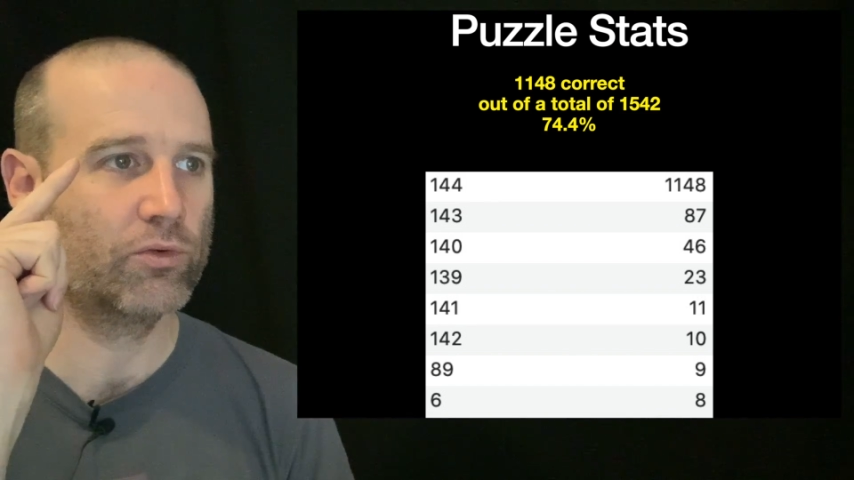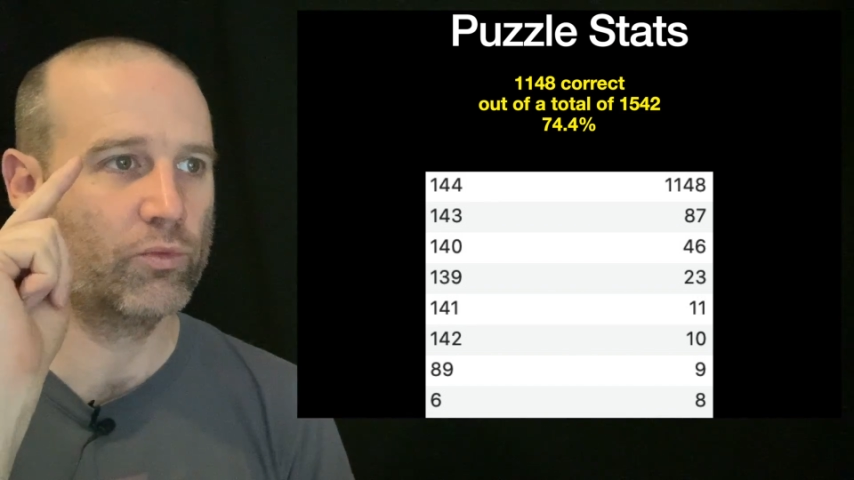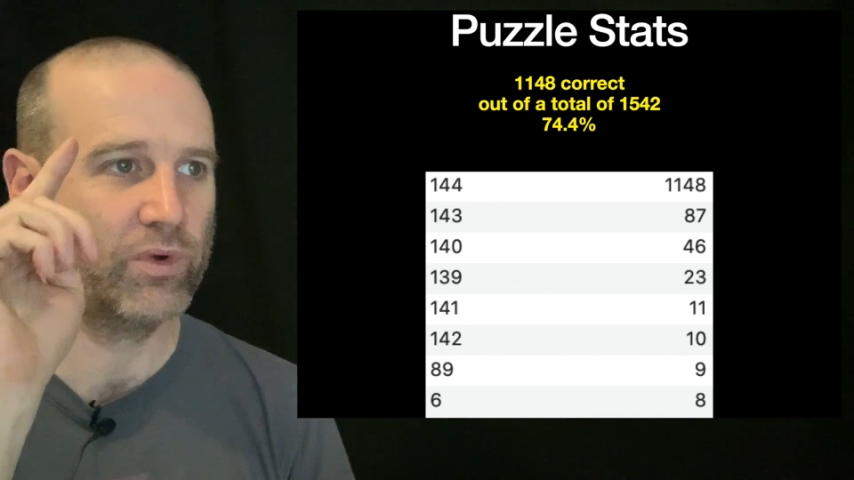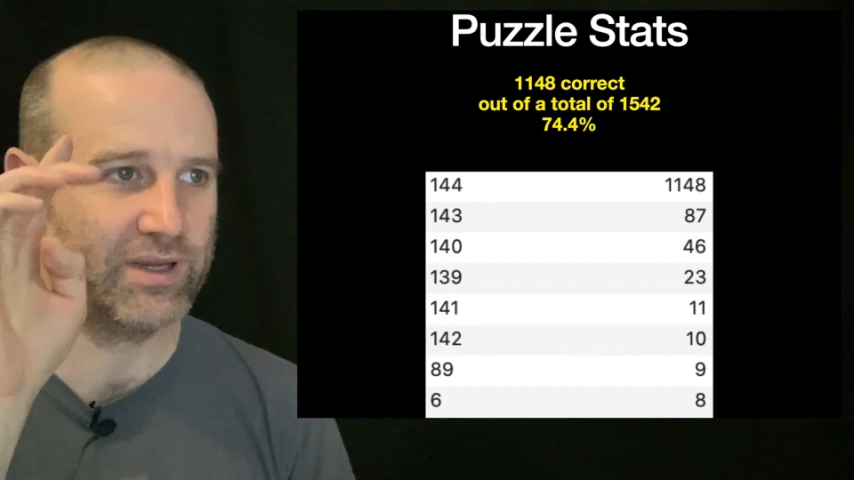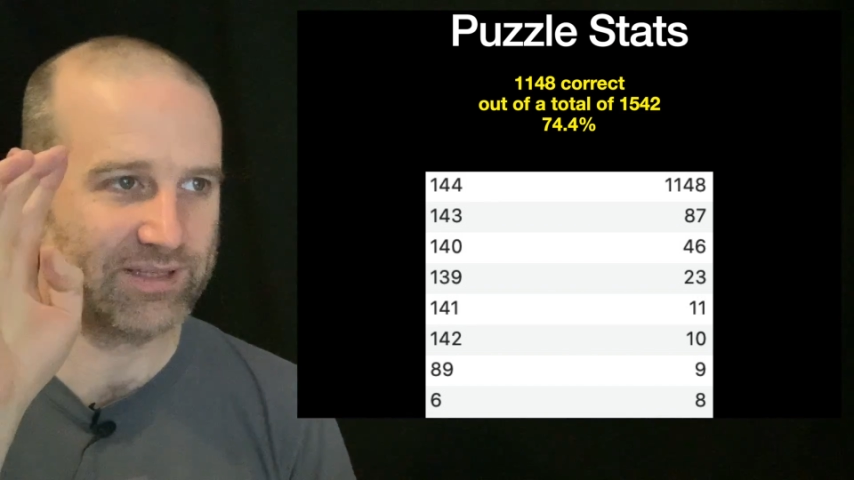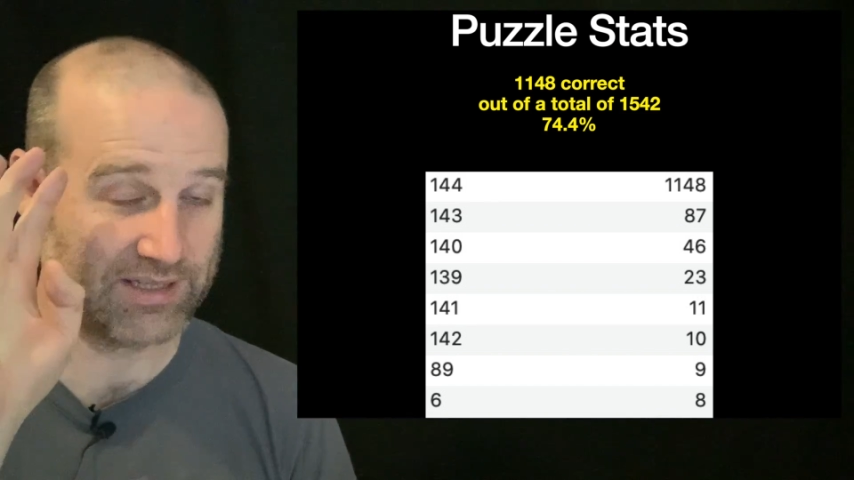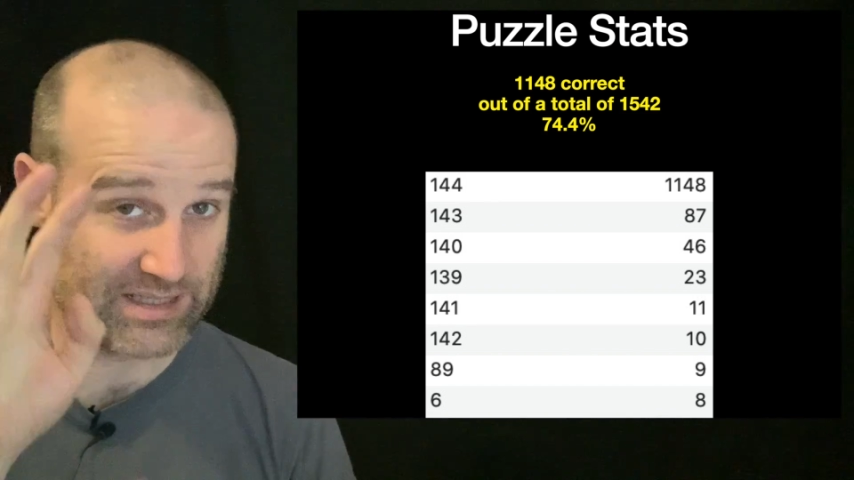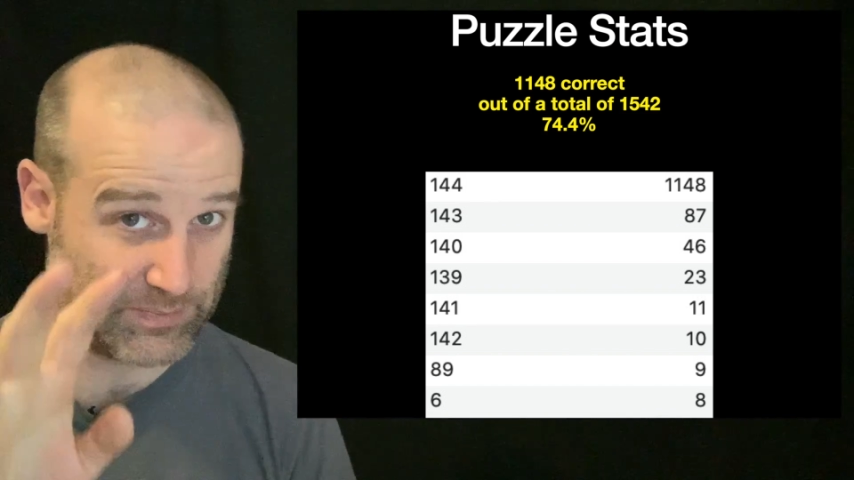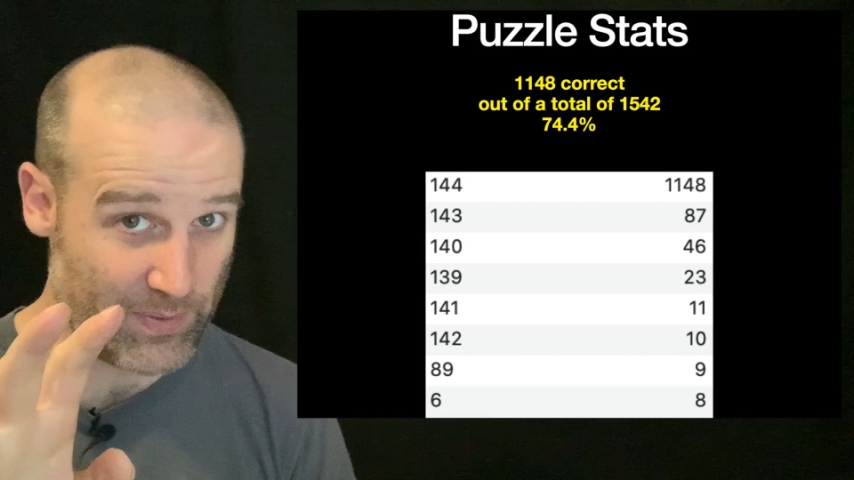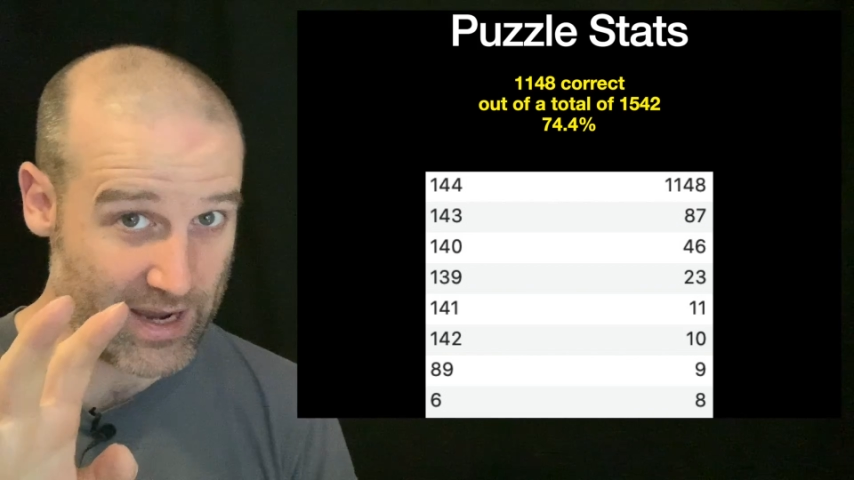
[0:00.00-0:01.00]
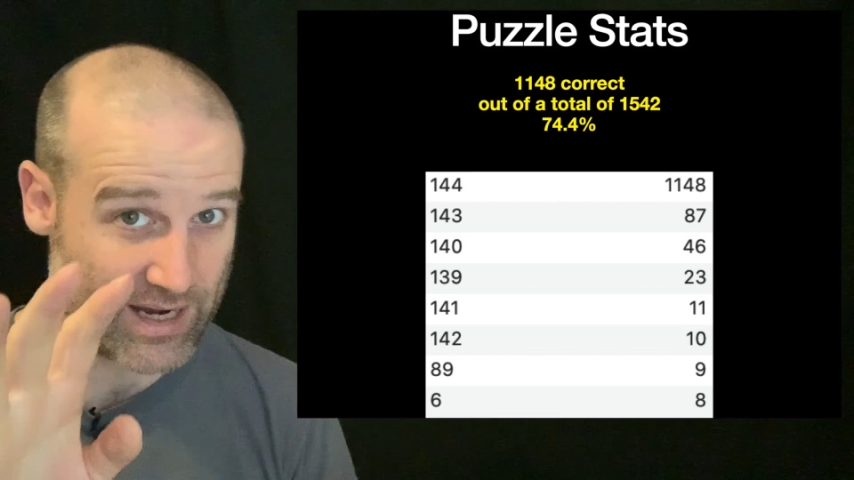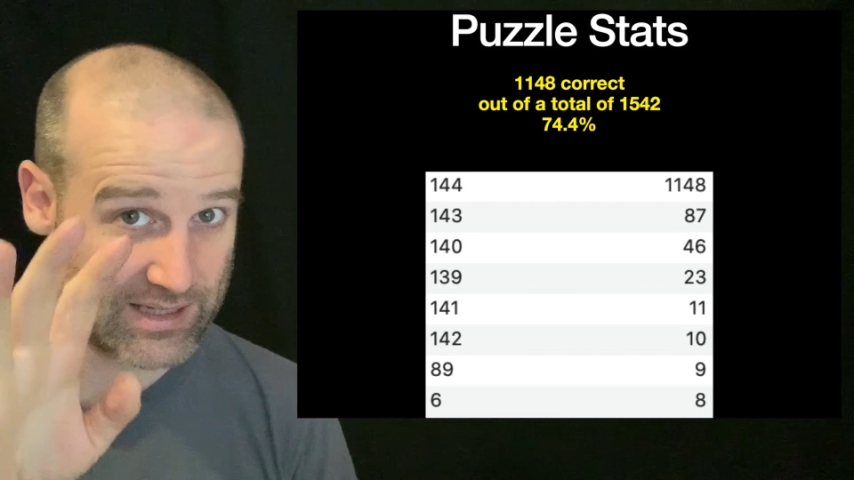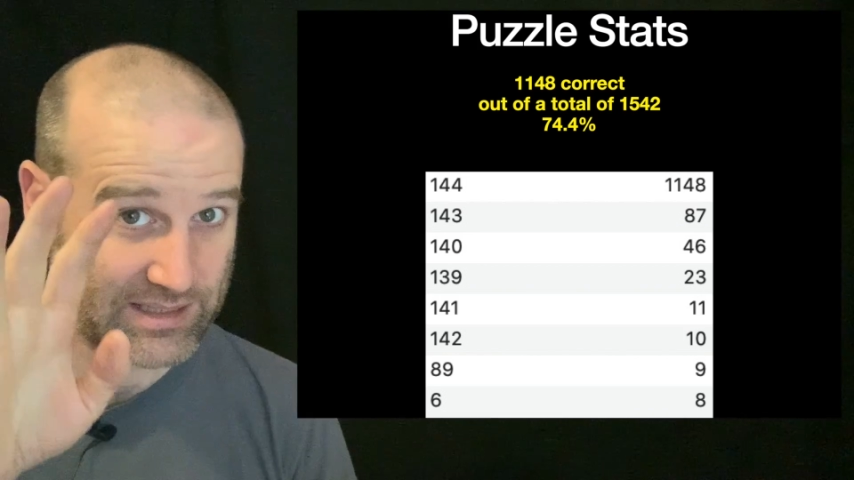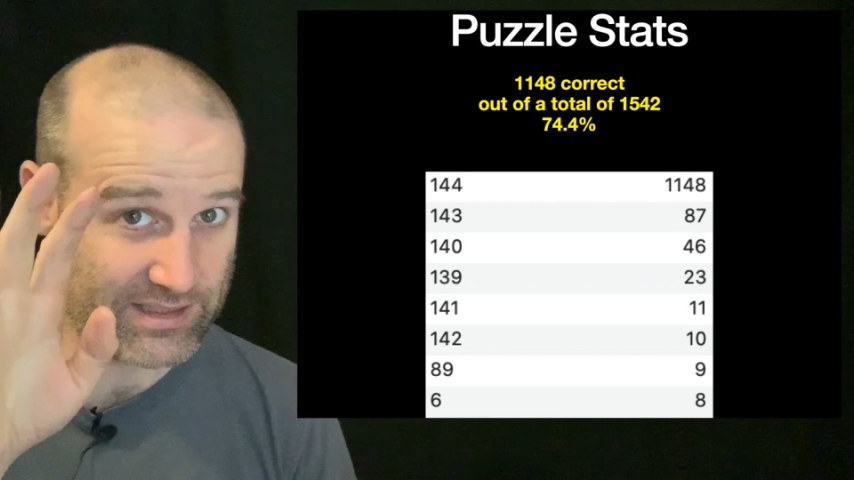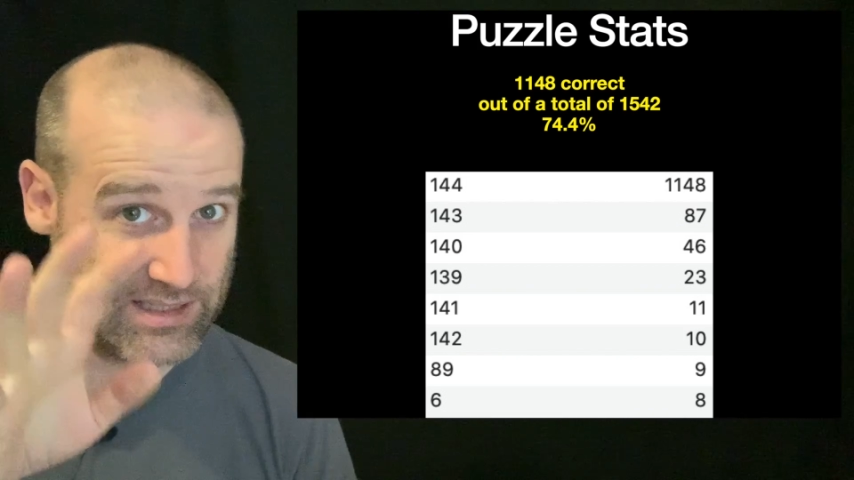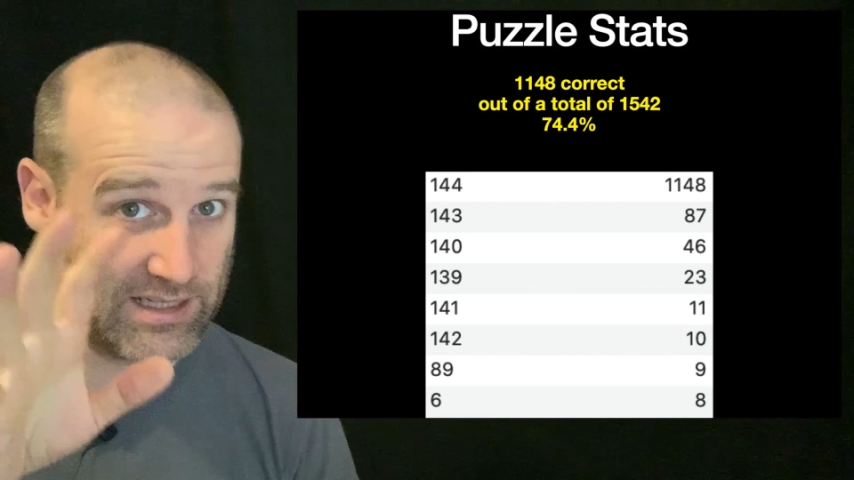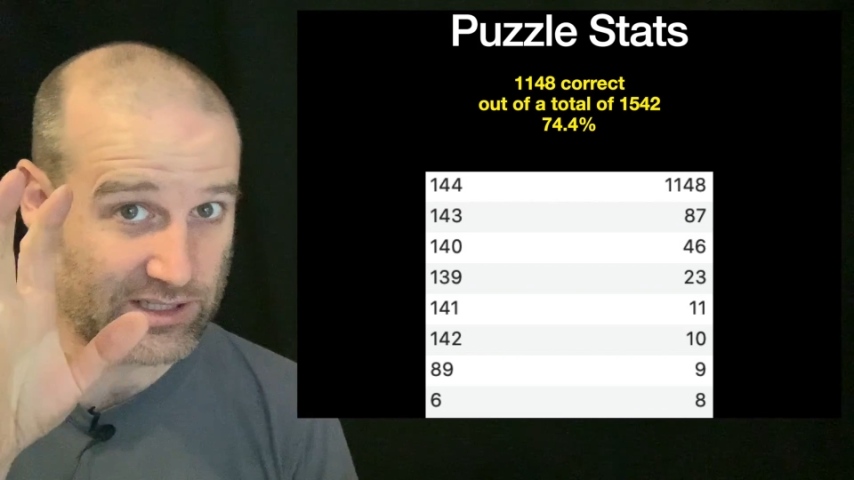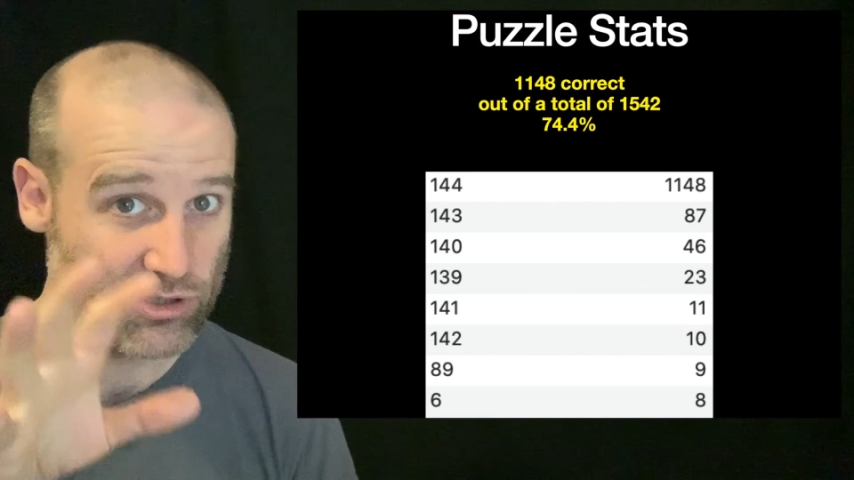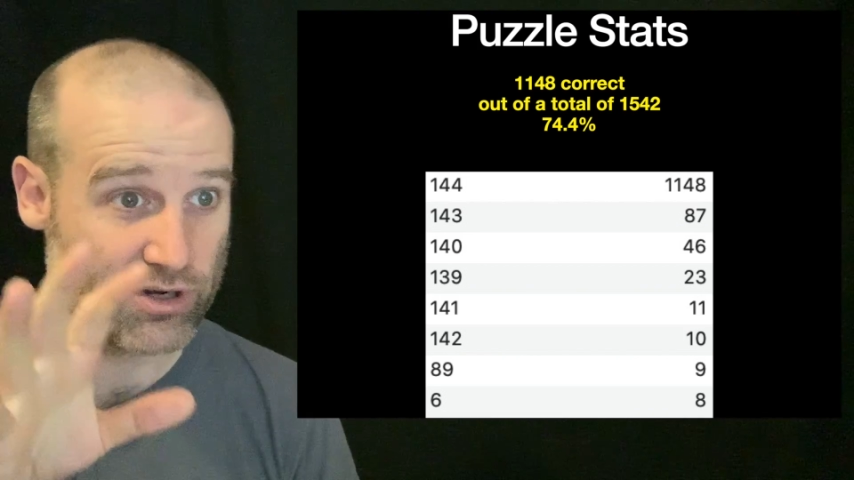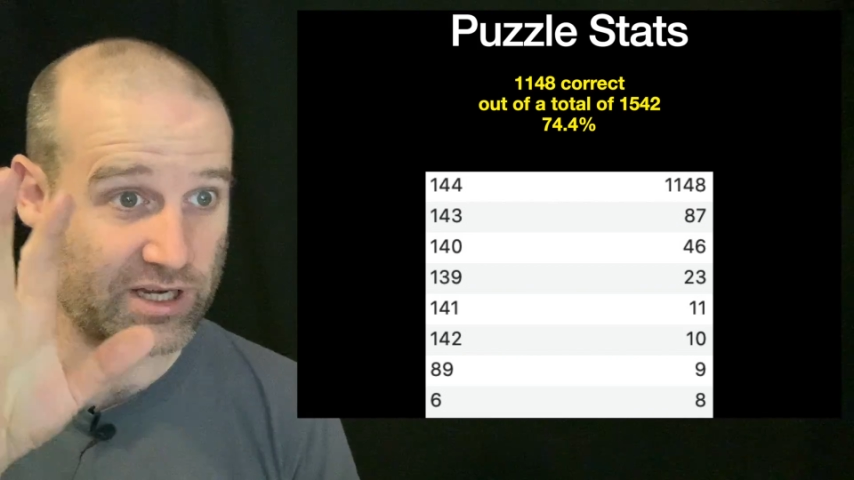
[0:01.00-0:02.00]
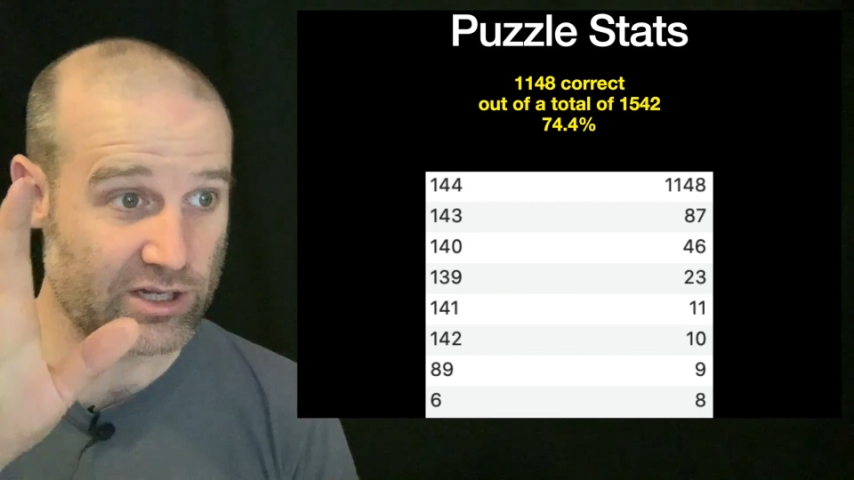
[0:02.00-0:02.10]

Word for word: we suspect did not